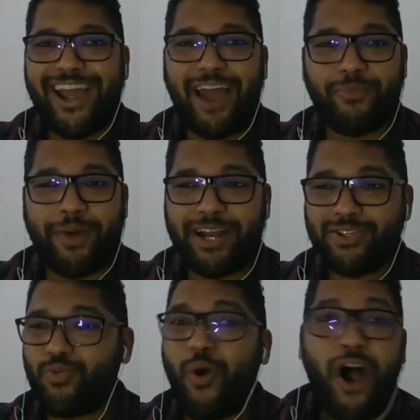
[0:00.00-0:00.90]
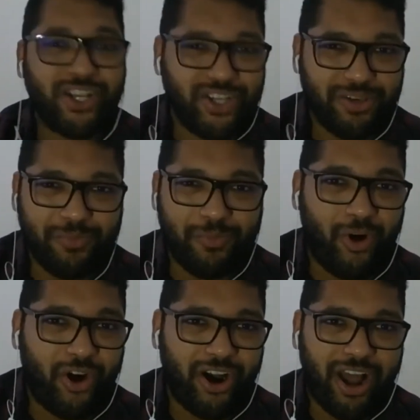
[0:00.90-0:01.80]
Everybody's watching
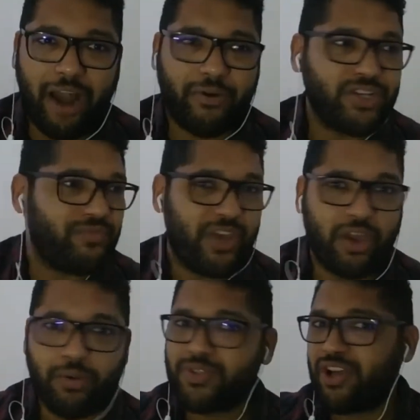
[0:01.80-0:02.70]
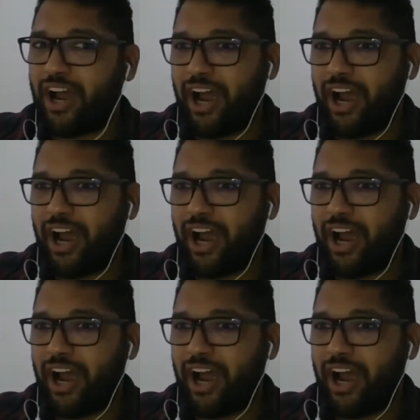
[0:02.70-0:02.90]
more Irish films,